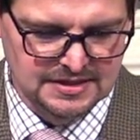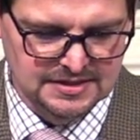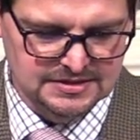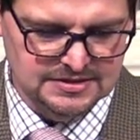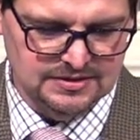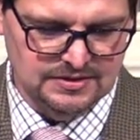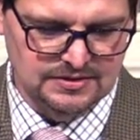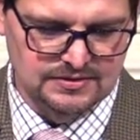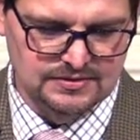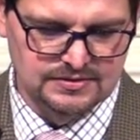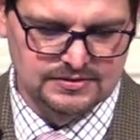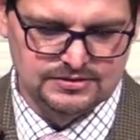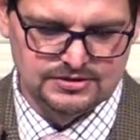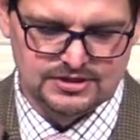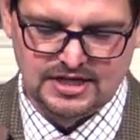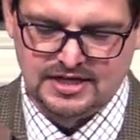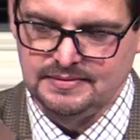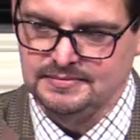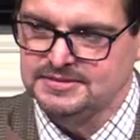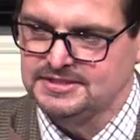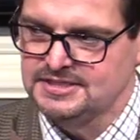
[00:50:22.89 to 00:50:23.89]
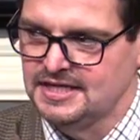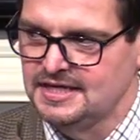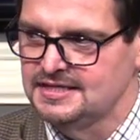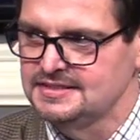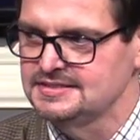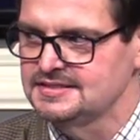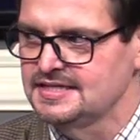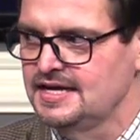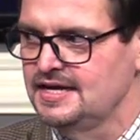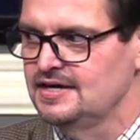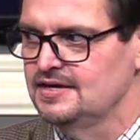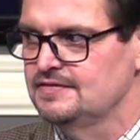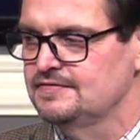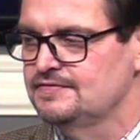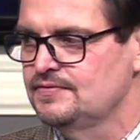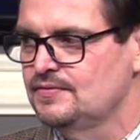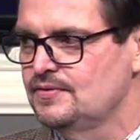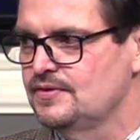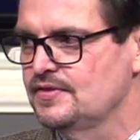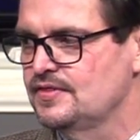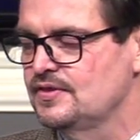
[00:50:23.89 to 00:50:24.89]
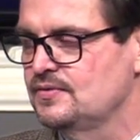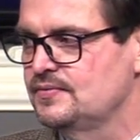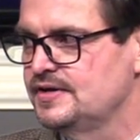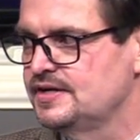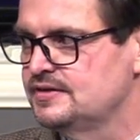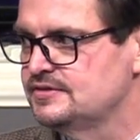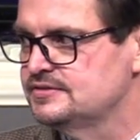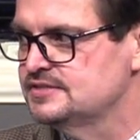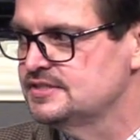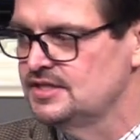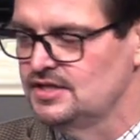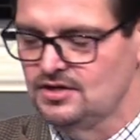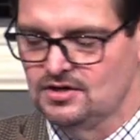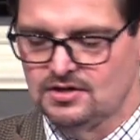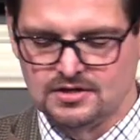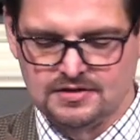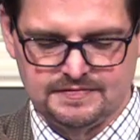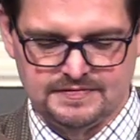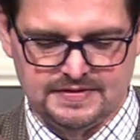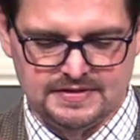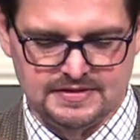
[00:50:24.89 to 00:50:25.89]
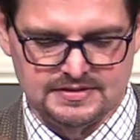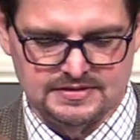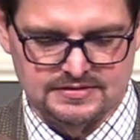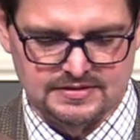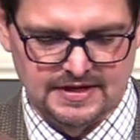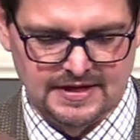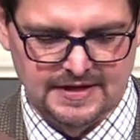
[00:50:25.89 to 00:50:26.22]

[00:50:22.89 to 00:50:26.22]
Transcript: So James says, care for the widows and the orphans,